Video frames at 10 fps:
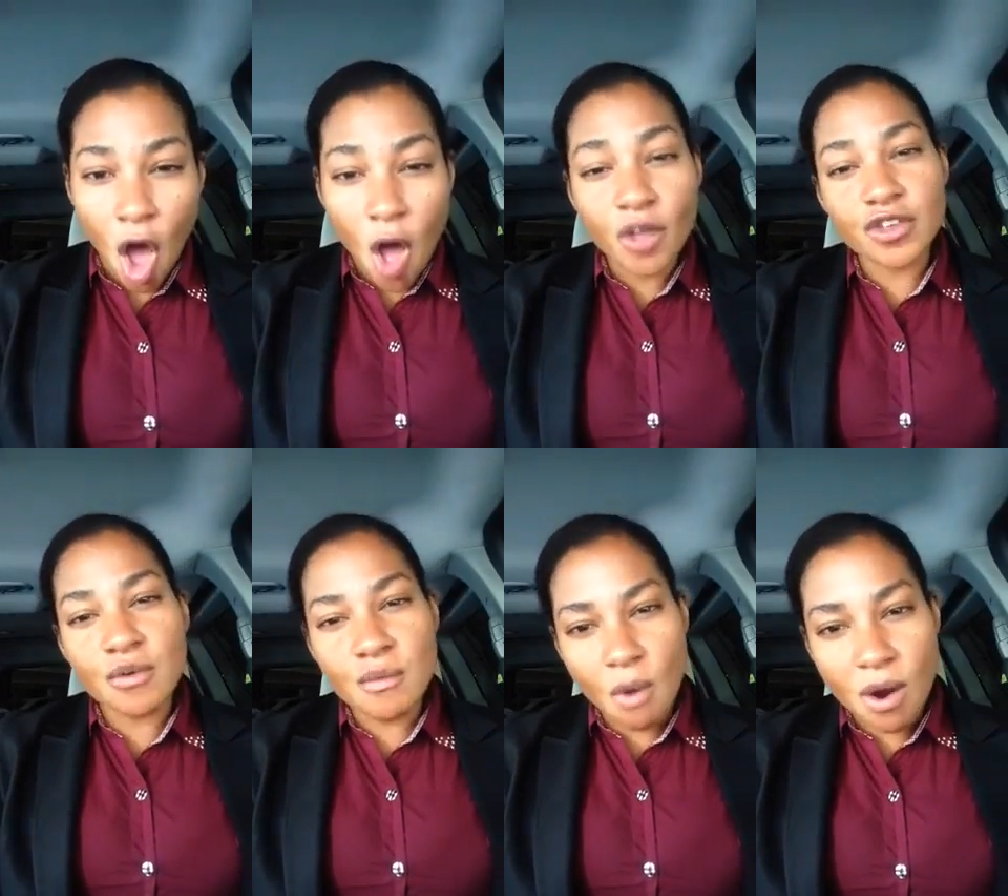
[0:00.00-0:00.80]
All
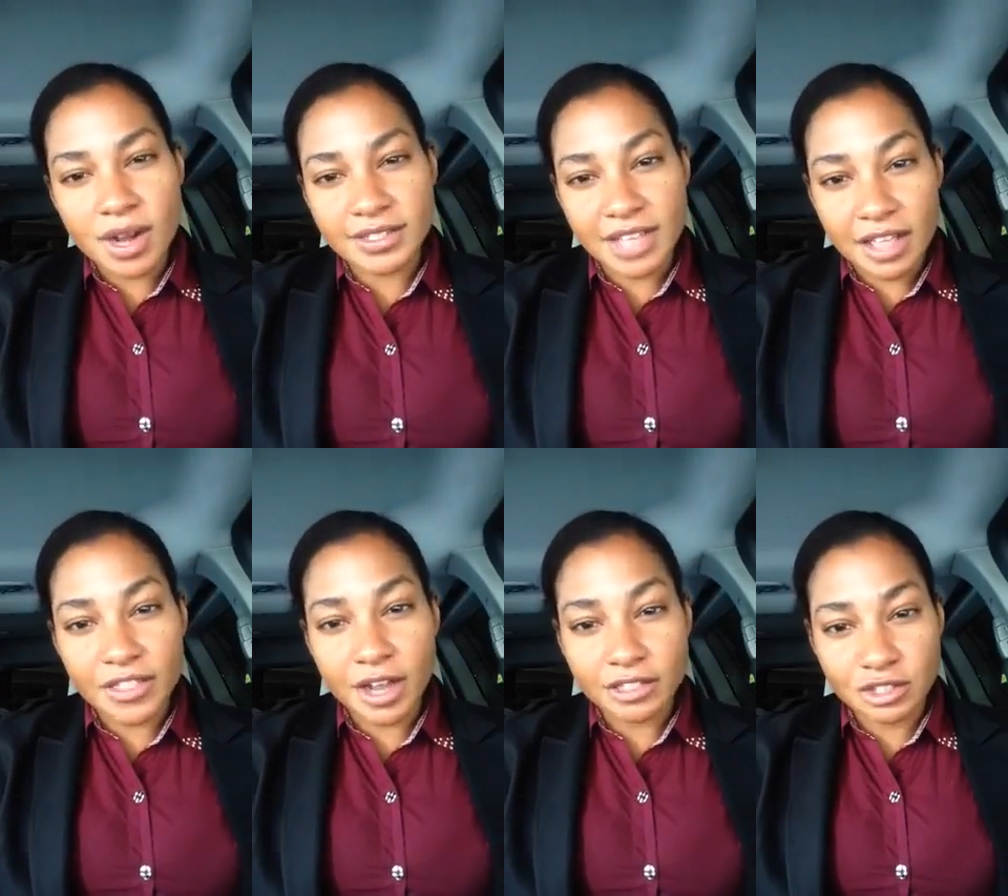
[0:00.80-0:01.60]
you morons out
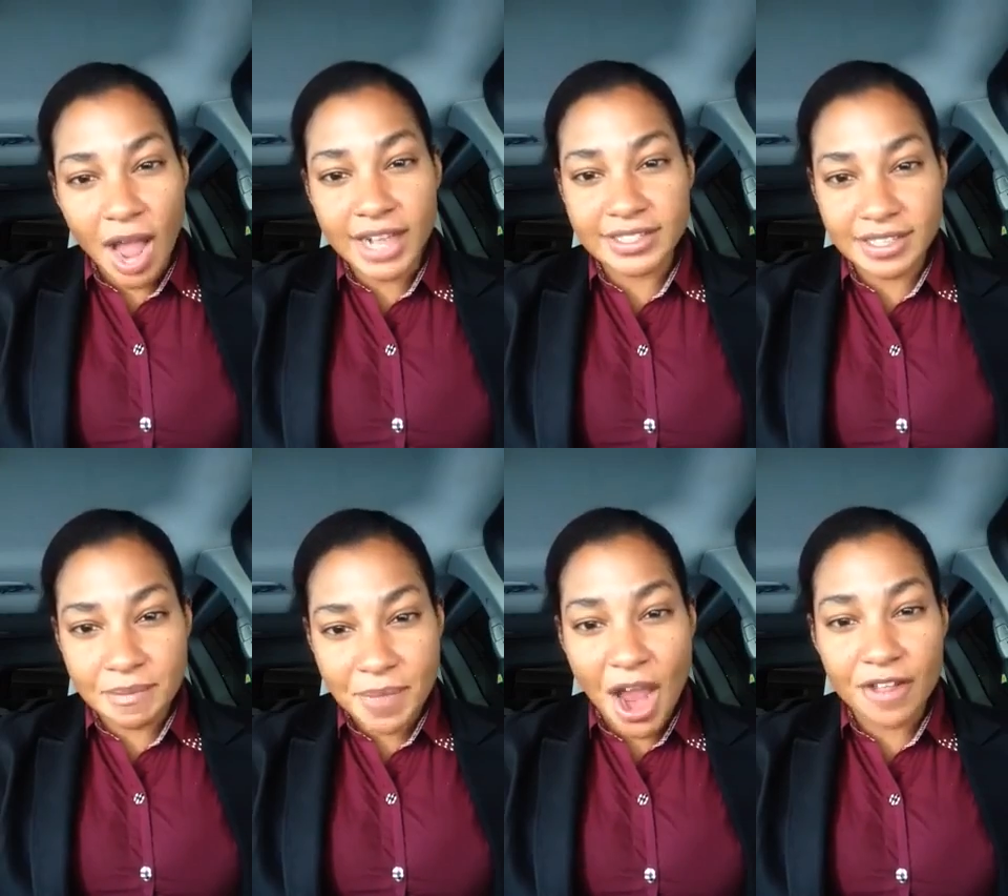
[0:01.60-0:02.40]
there trying to
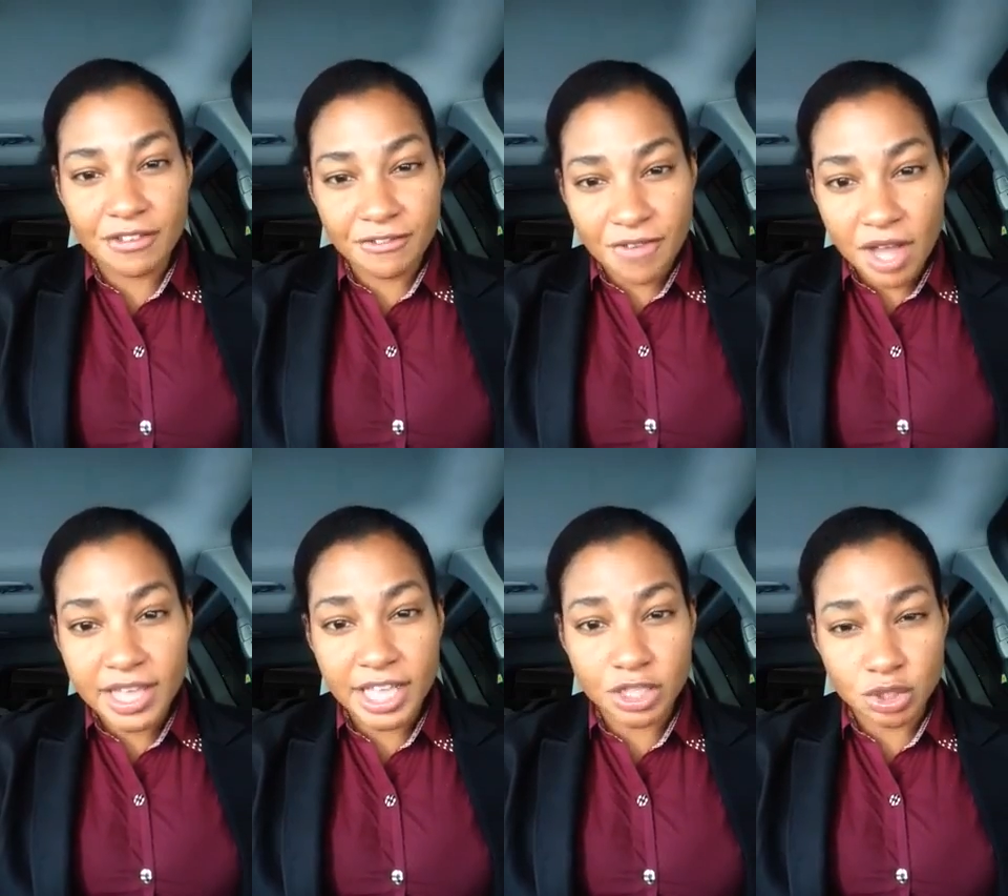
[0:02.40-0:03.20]
compare the
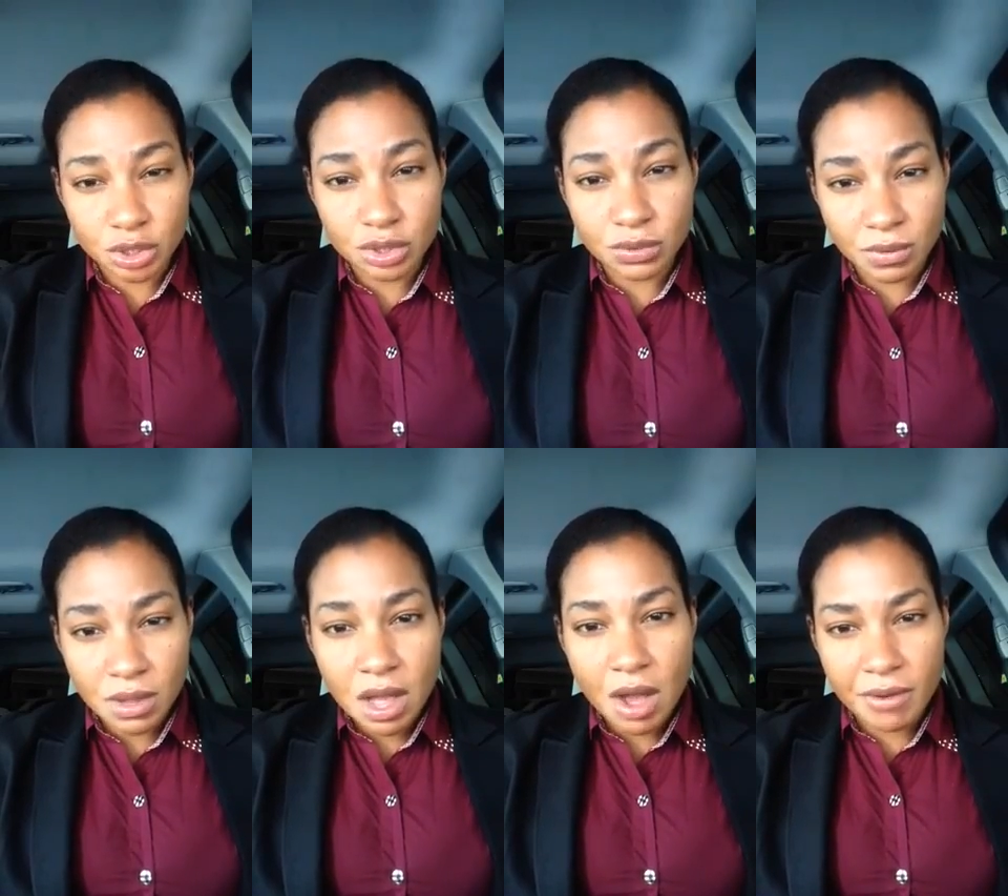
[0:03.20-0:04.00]
fucking two,
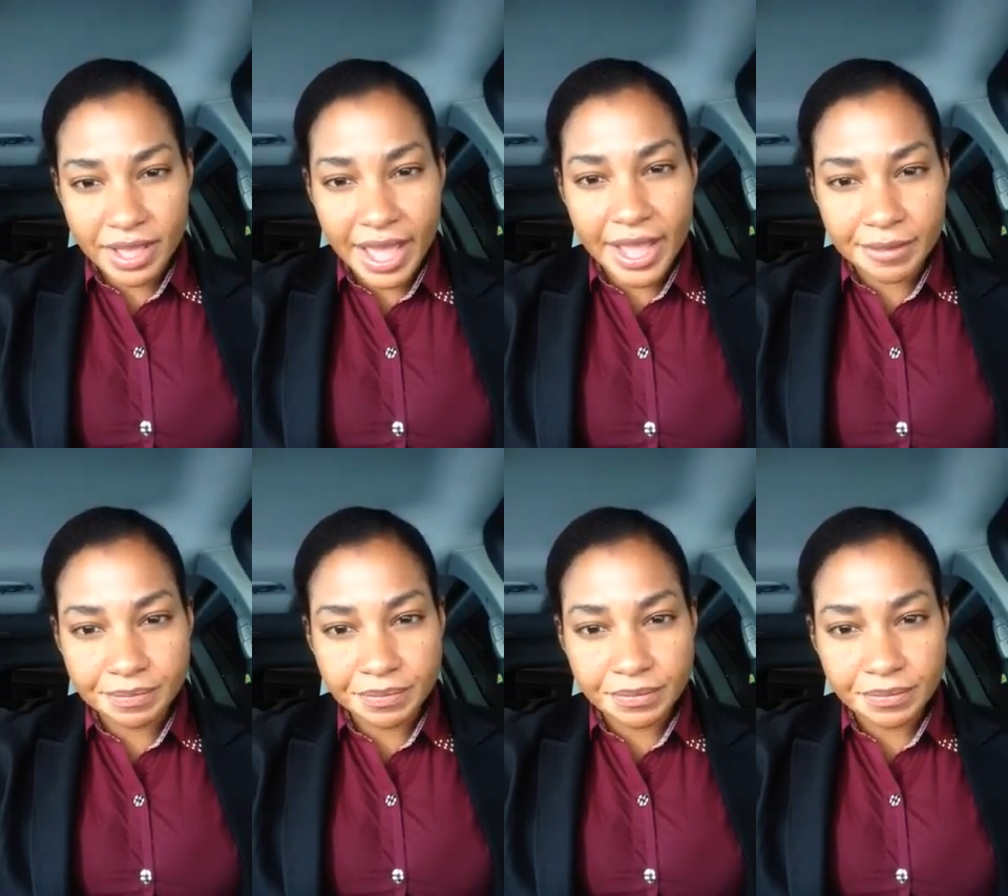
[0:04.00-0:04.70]
okay?